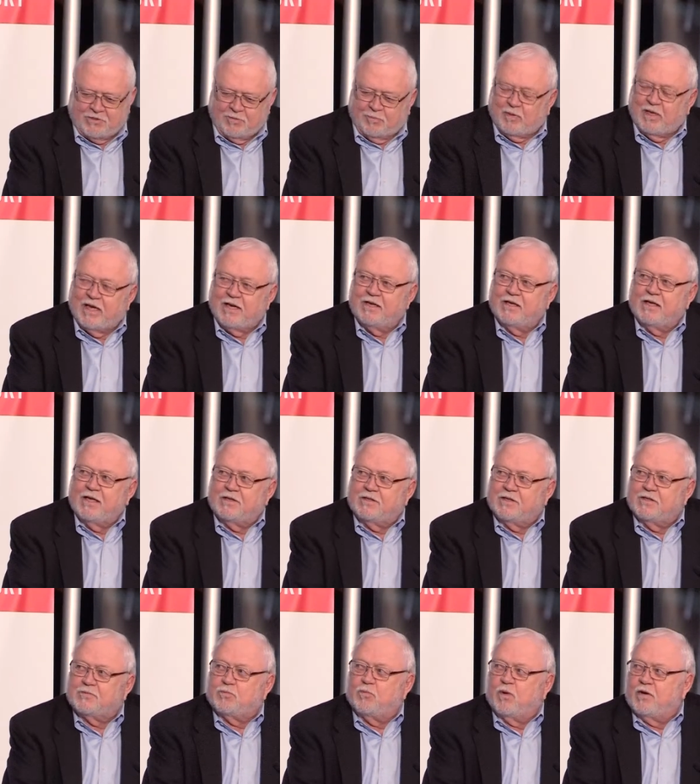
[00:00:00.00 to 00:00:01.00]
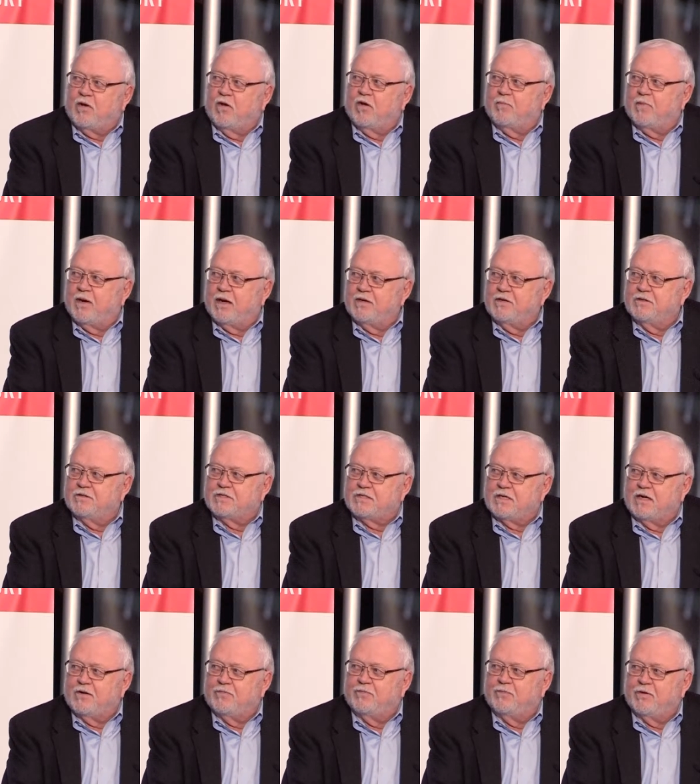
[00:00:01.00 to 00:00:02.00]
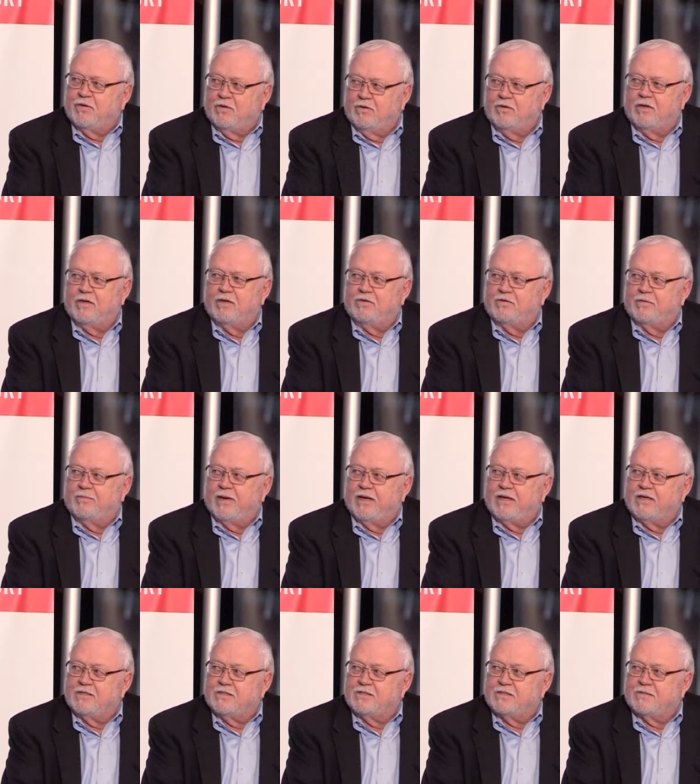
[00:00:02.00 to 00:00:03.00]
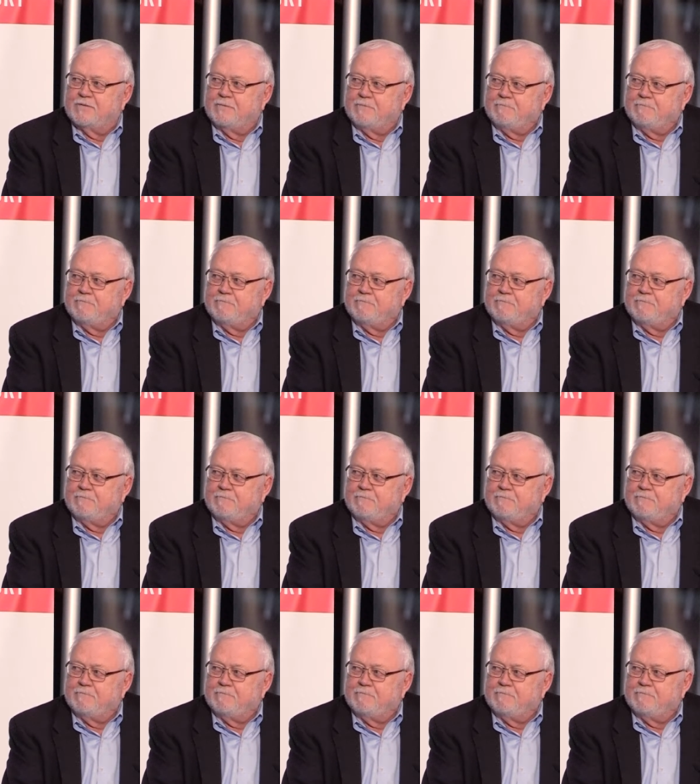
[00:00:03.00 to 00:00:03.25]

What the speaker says: you plan to eat this one all by yourself, you need your mates.